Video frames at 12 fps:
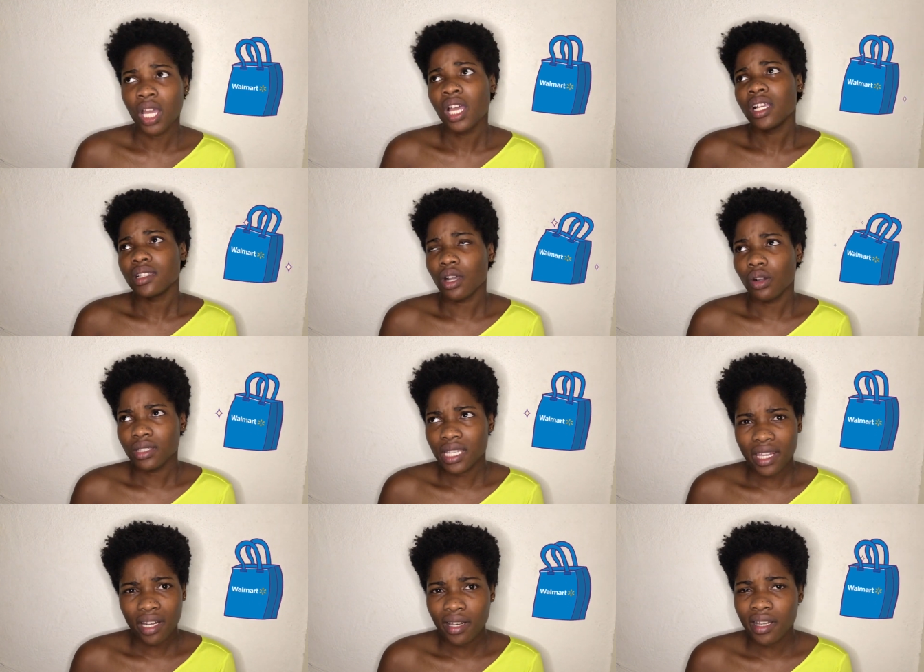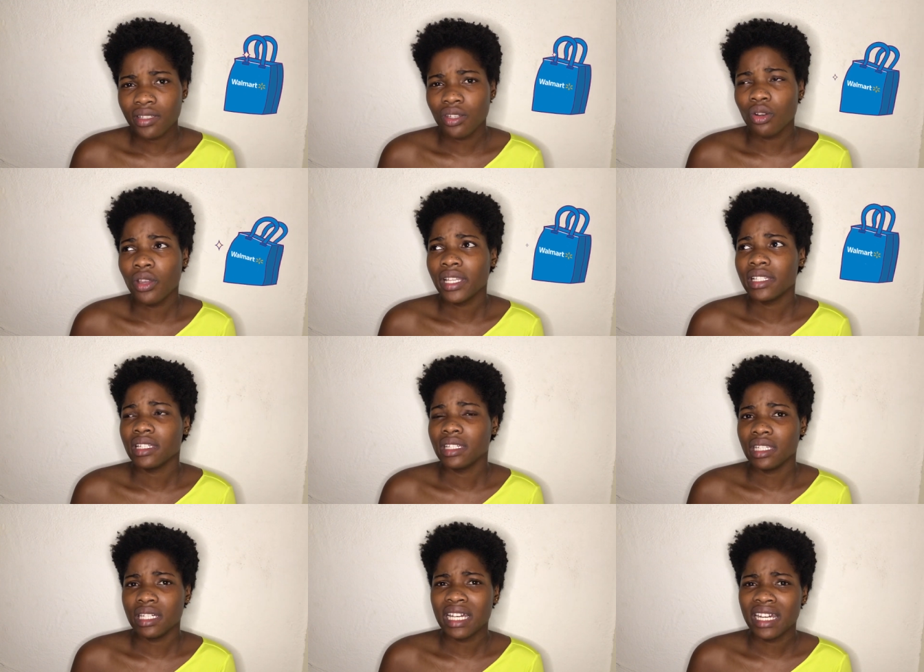So outside of that, you're going to
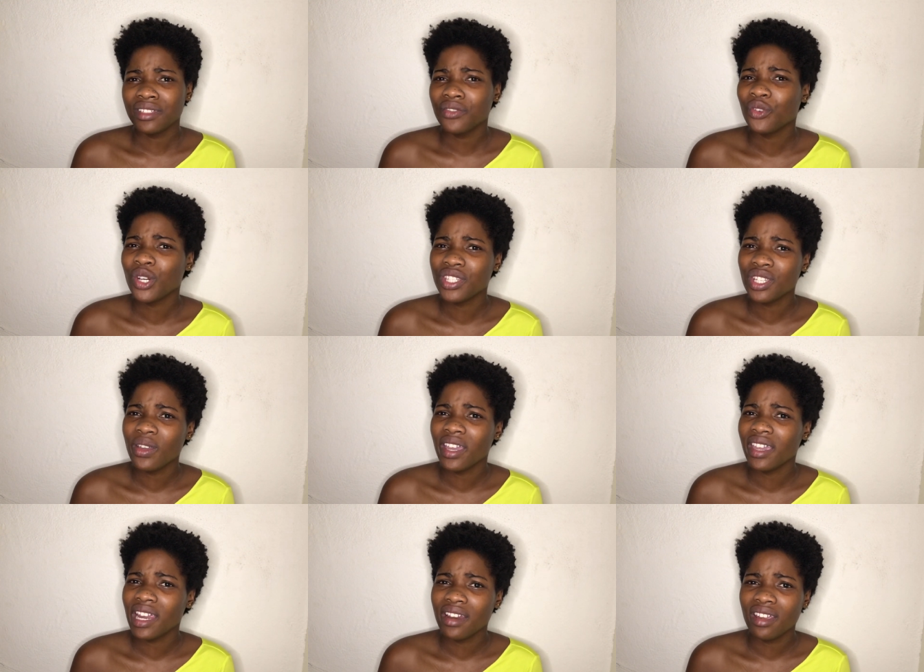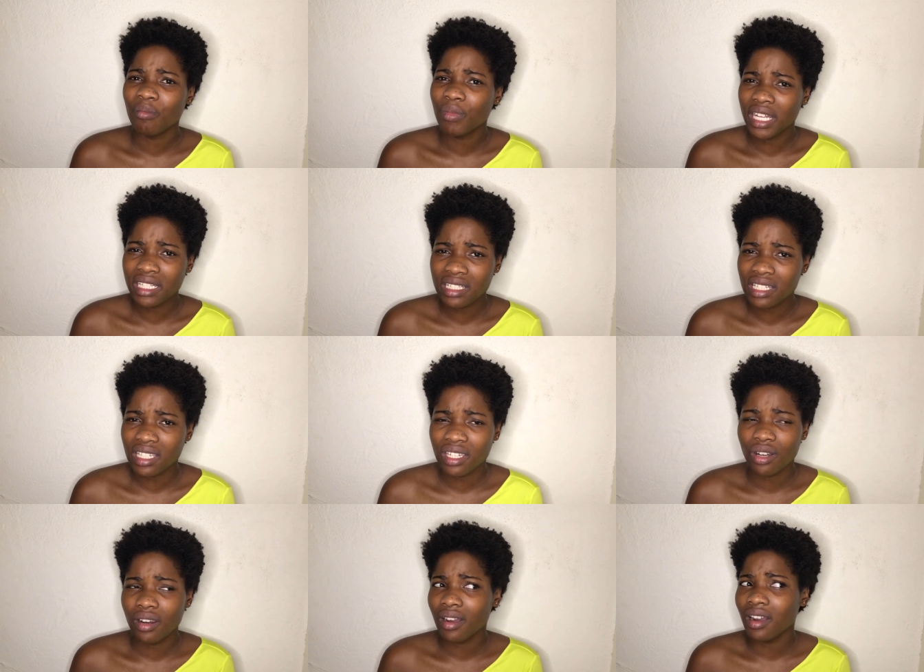need that. Of course, you're going to carry a panty
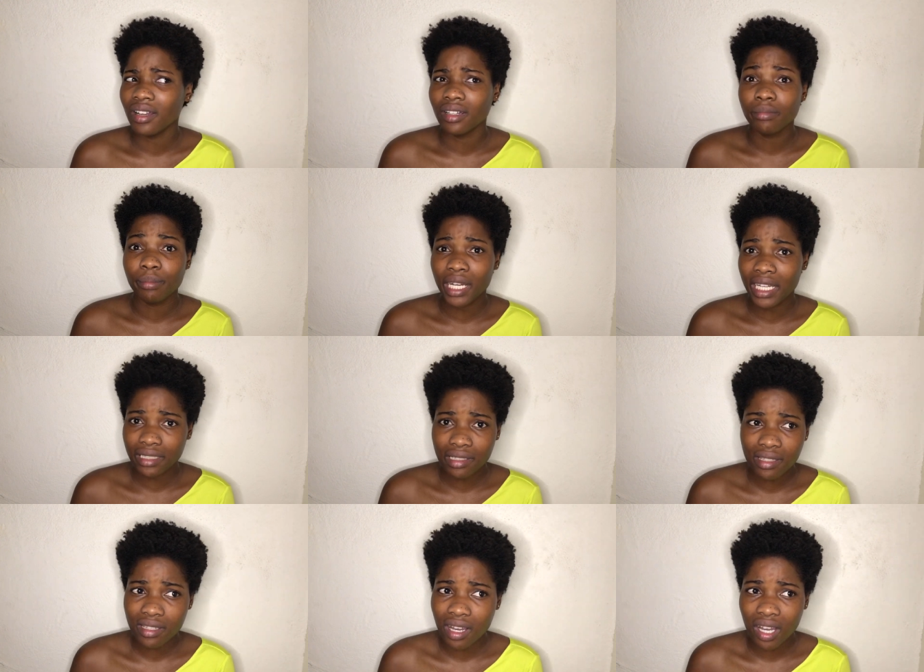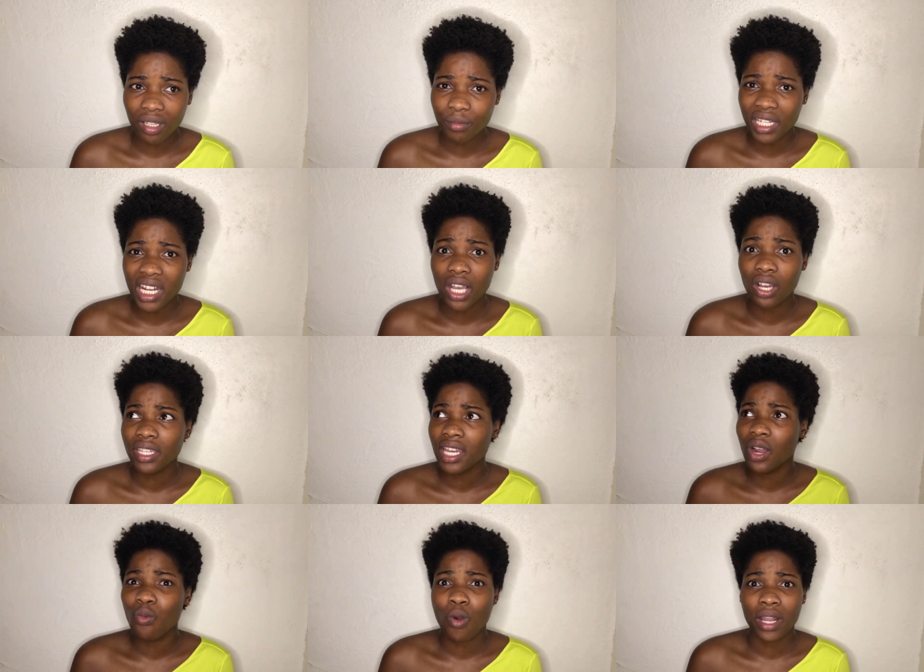or underpants. You know, carry
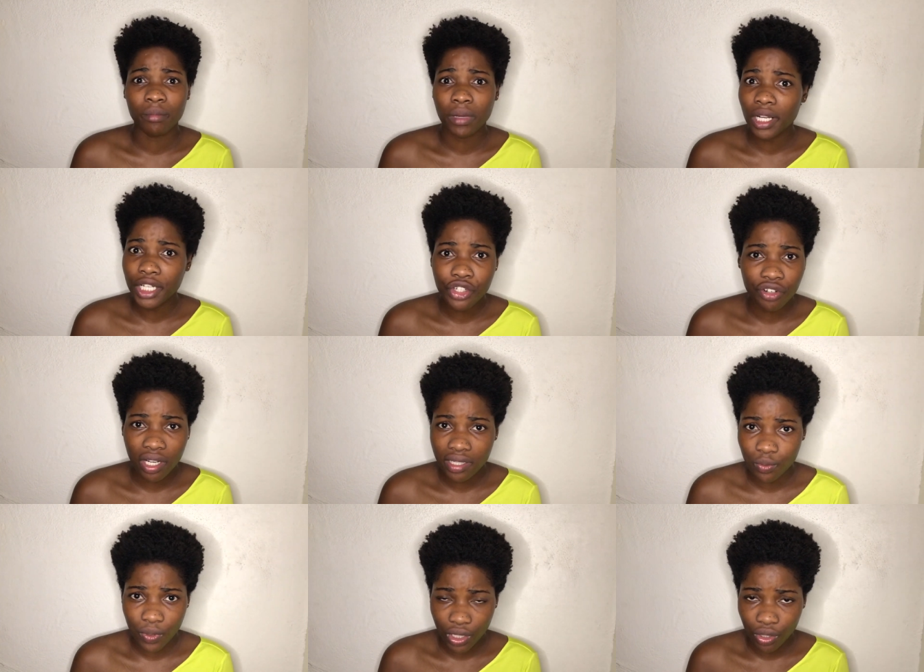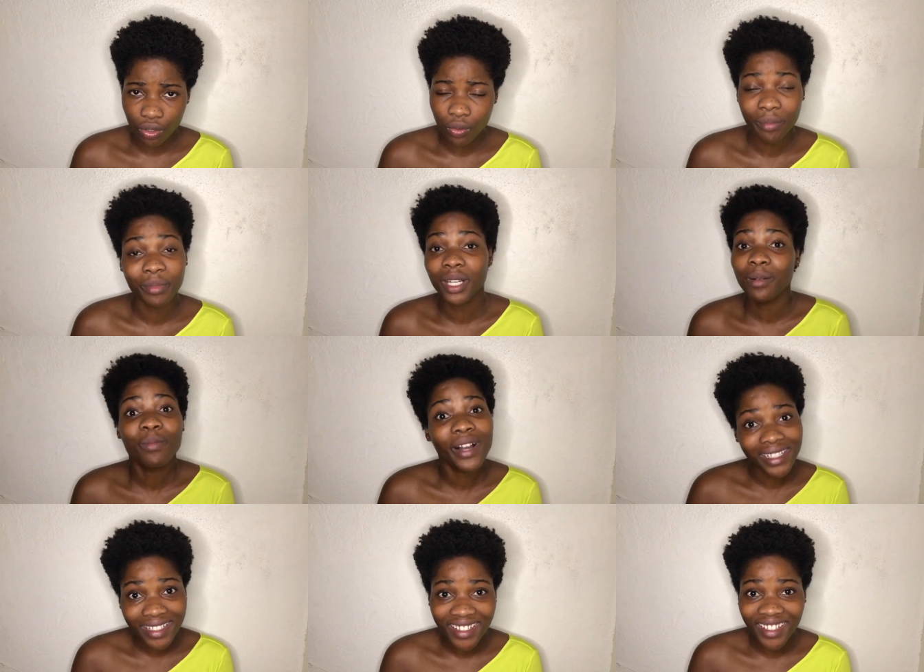1 bag of drawers with you, 1 bag of
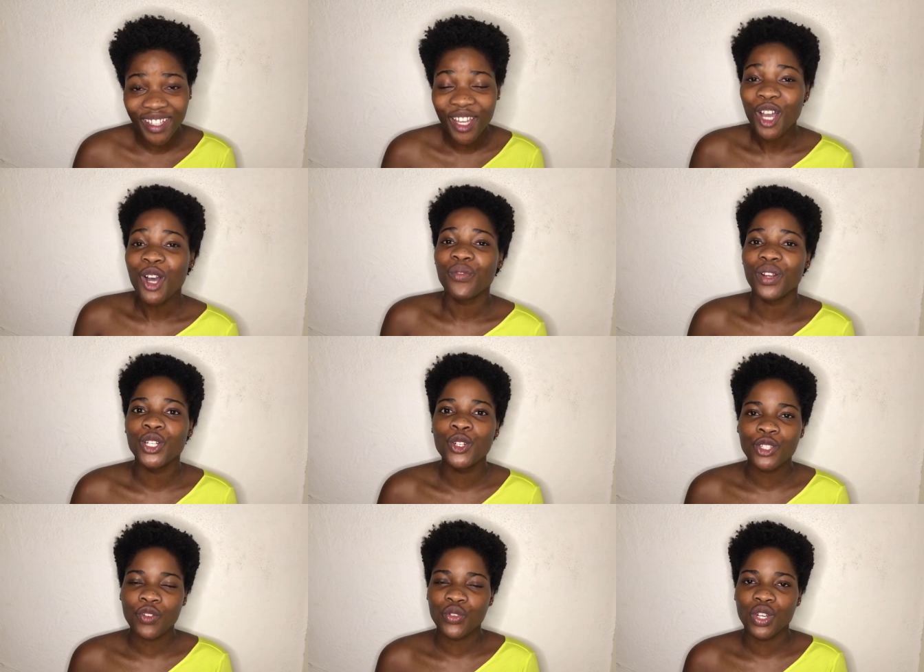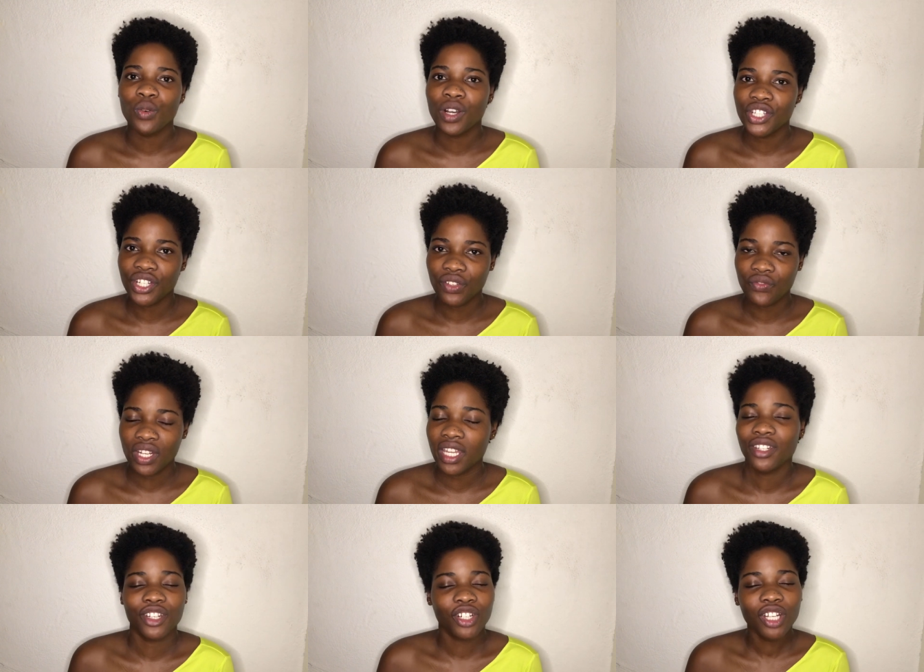panty. For those of you who are watching the video and
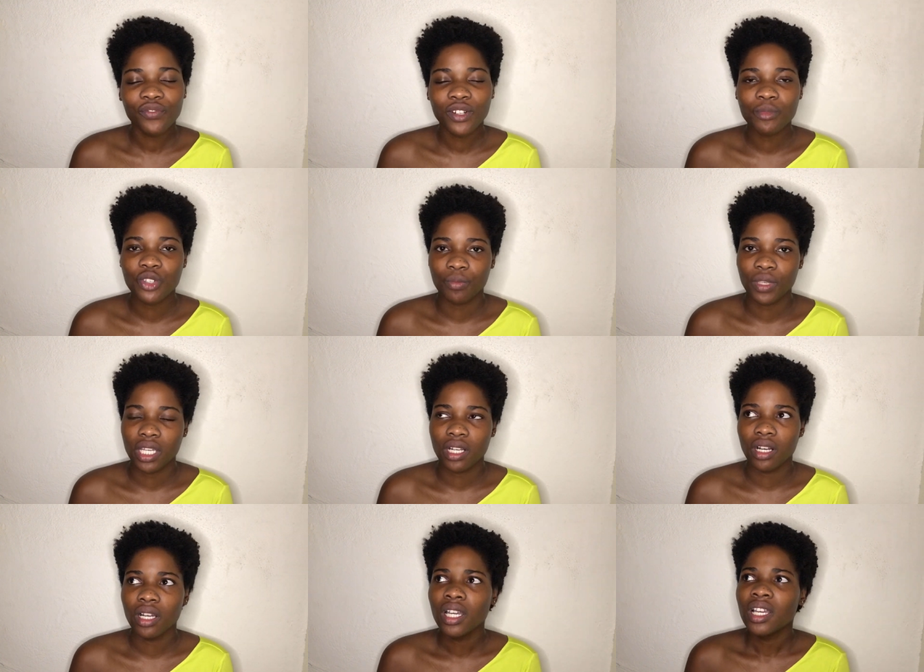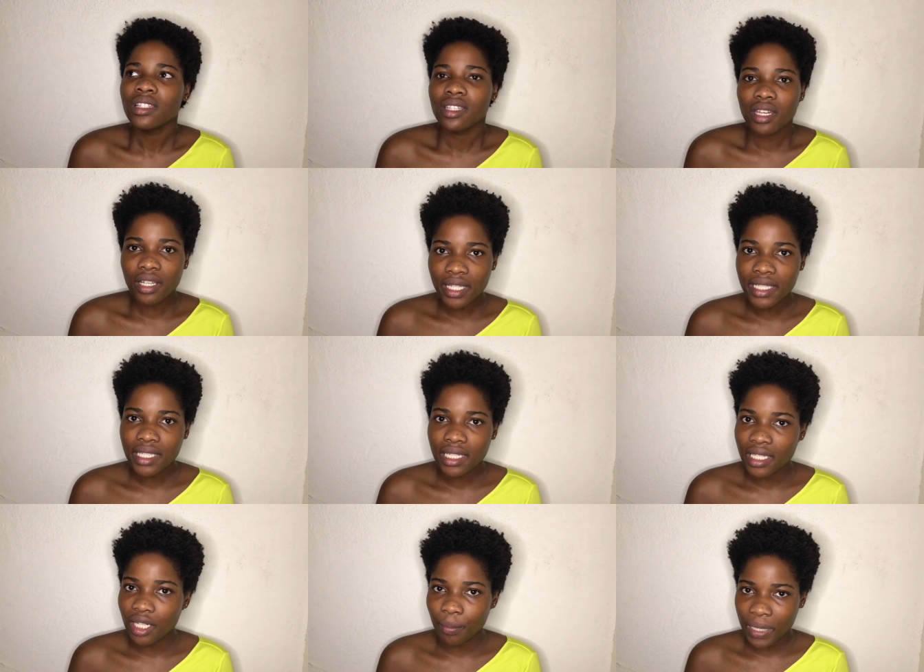you're not from Jamaica, so you're going to need
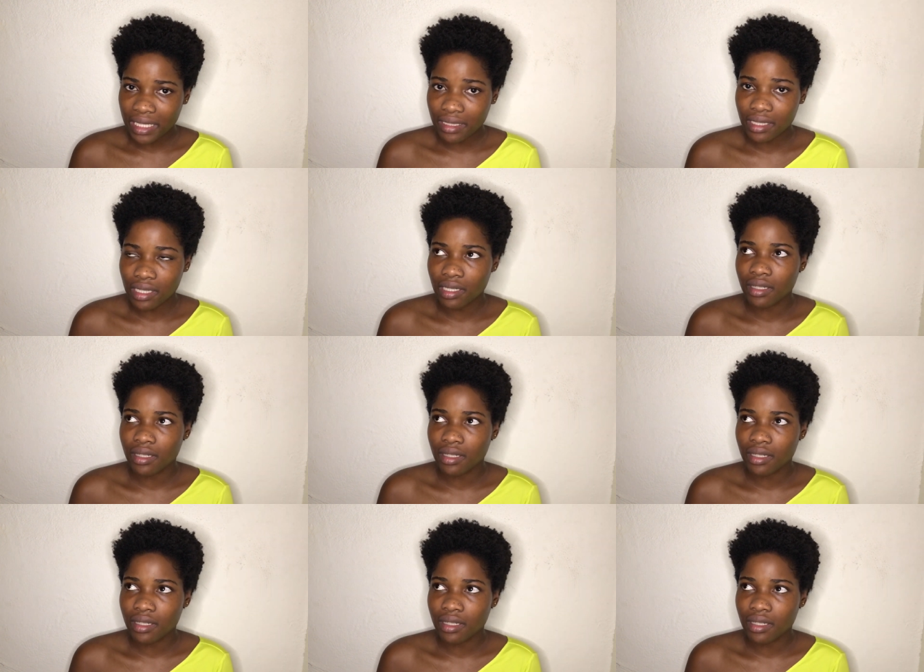your panties.